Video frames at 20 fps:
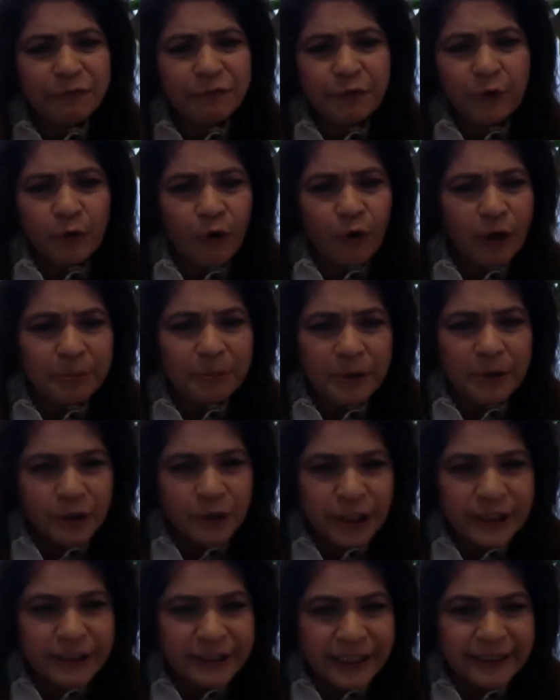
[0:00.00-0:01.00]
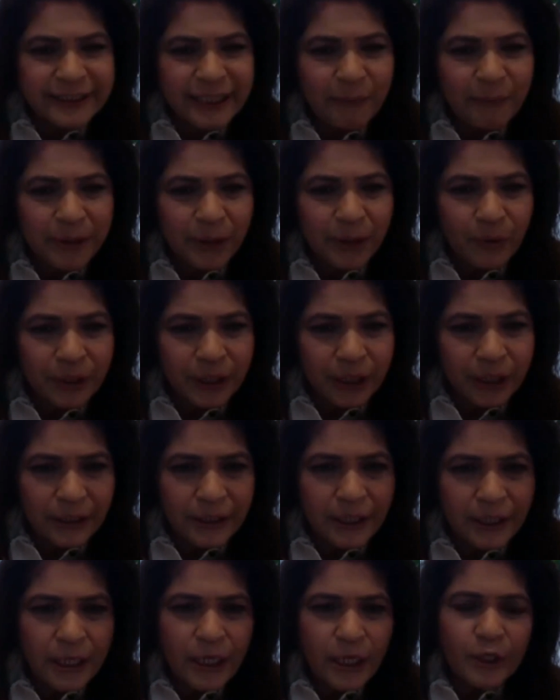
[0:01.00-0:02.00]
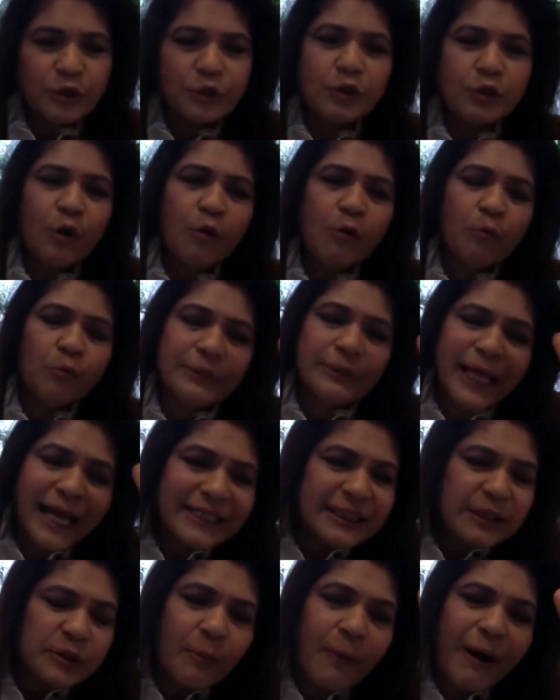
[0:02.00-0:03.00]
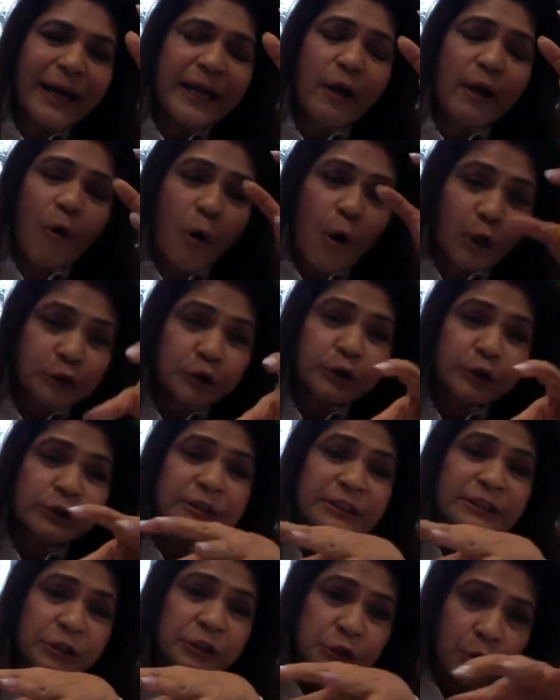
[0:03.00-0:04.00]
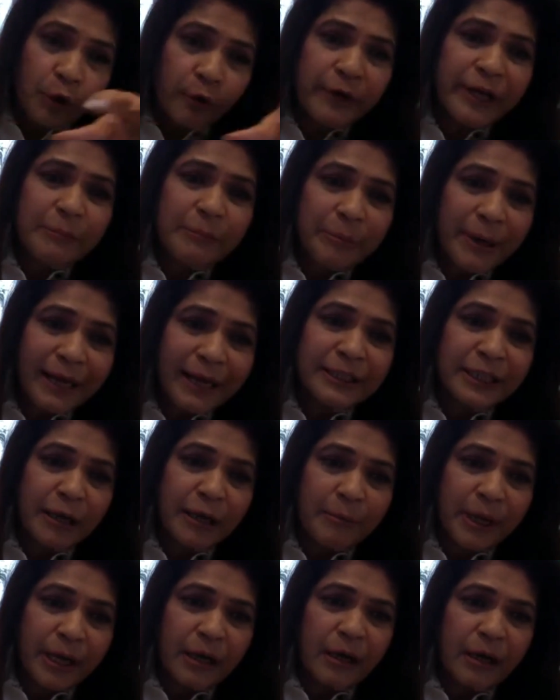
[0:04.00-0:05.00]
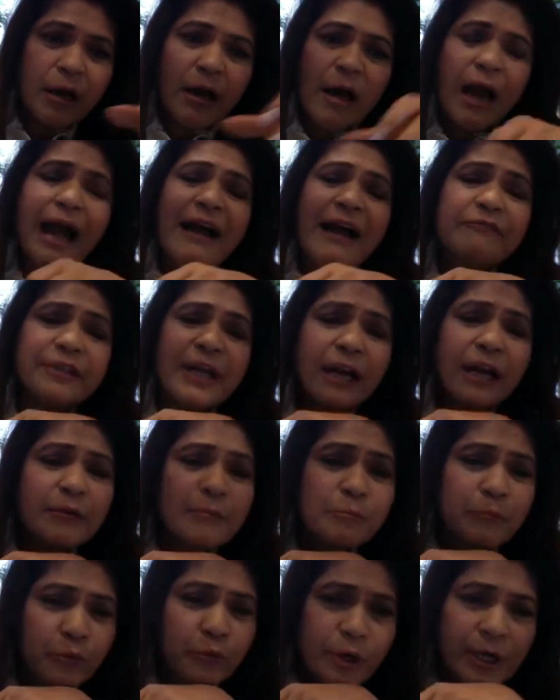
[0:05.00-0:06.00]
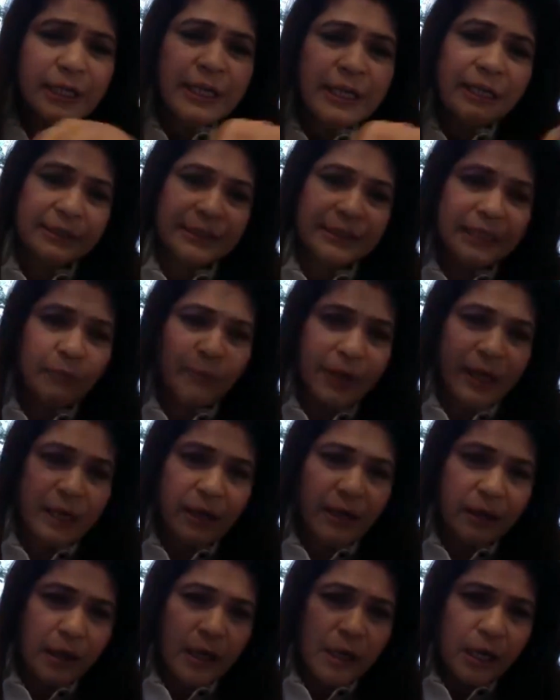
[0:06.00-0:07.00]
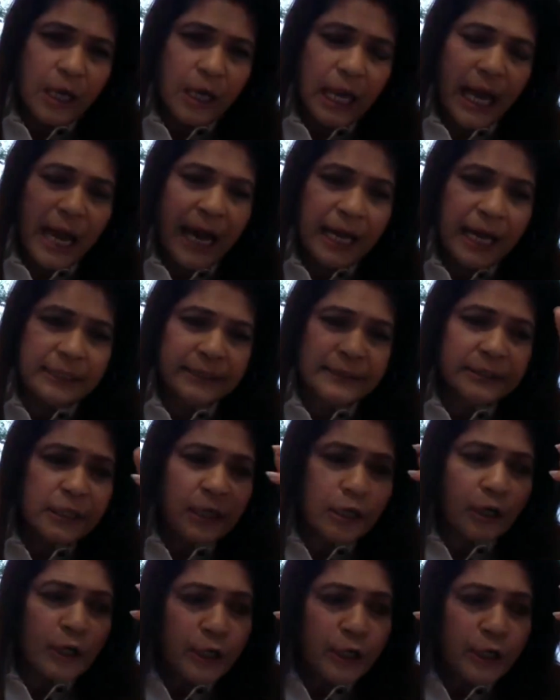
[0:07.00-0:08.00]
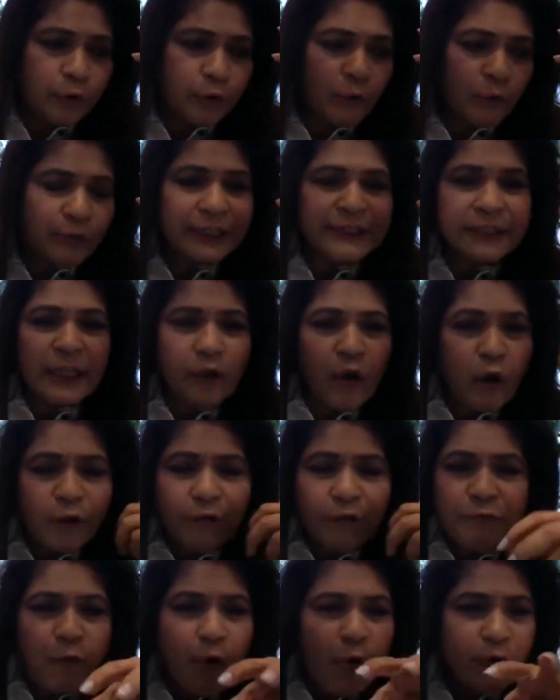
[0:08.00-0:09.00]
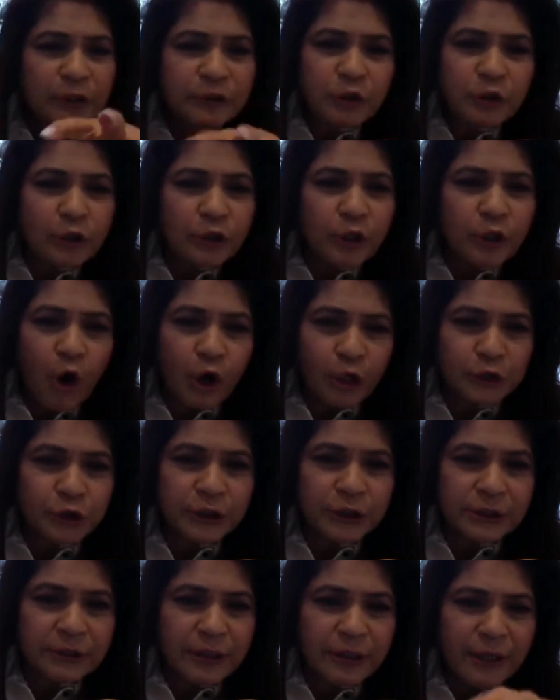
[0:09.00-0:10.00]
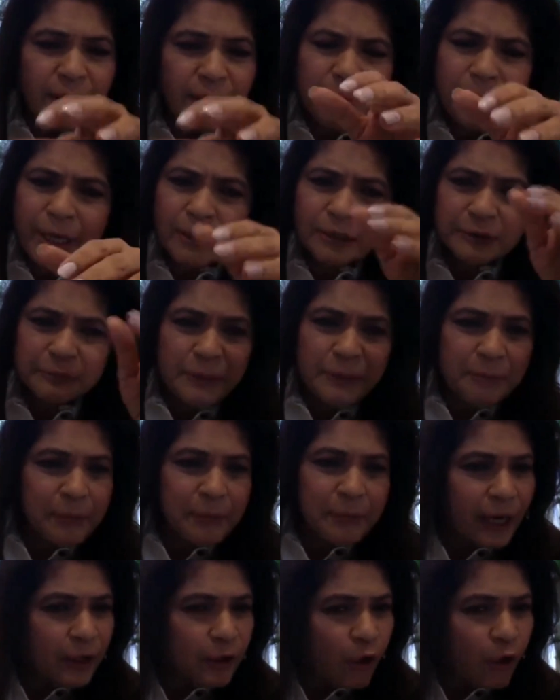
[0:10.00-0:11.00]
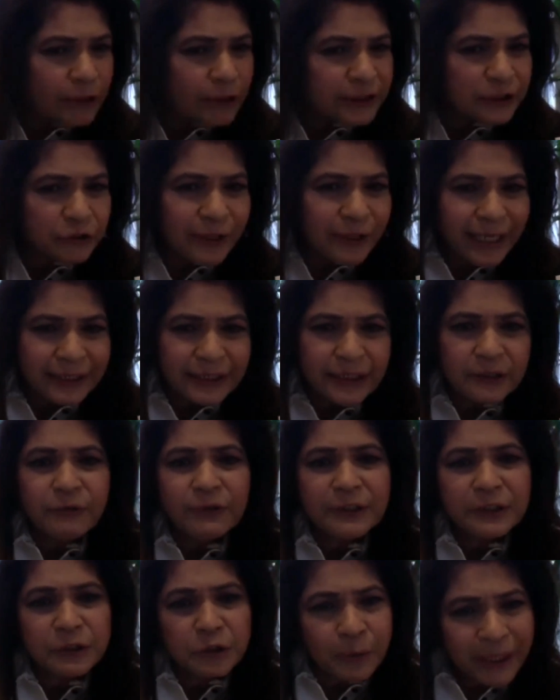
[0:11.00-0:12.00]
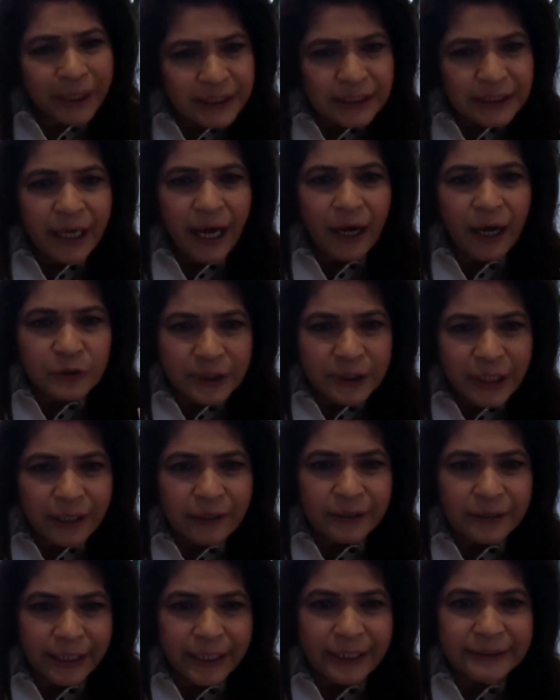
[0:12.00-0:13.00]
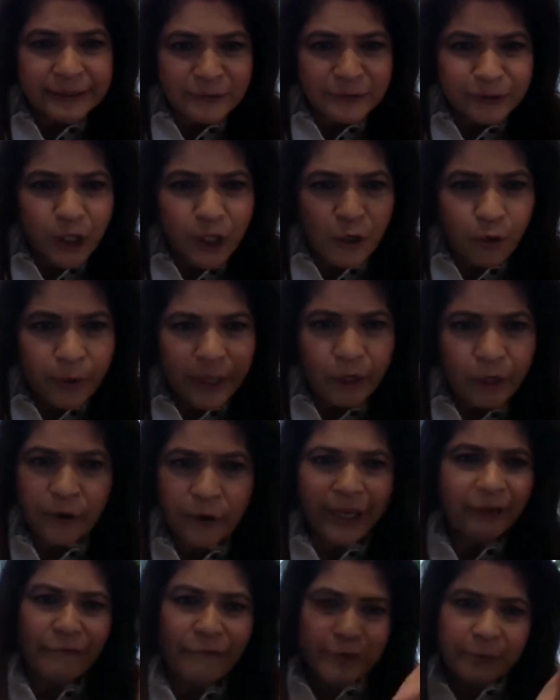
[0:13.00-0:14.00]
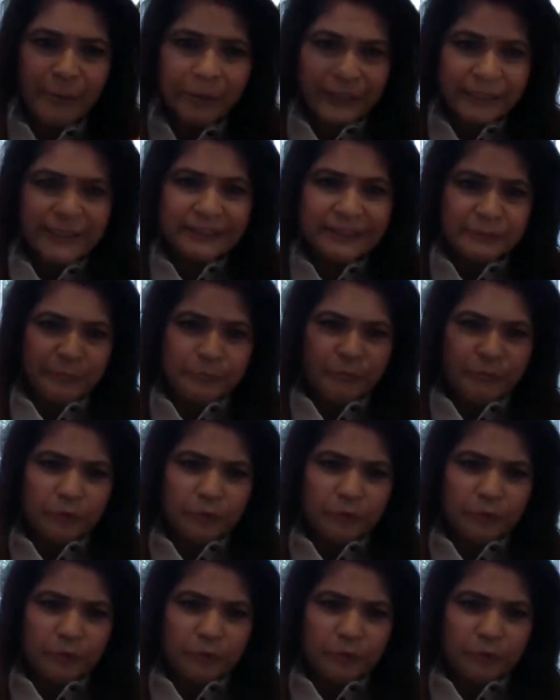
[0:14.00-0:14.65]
if you're not purchasing something with it. So that's why auctions during pandemic have done brilliantly well. And, there's a lot of focus on the auction because people are not distracted with 20,000 other things which are going on. Everybody's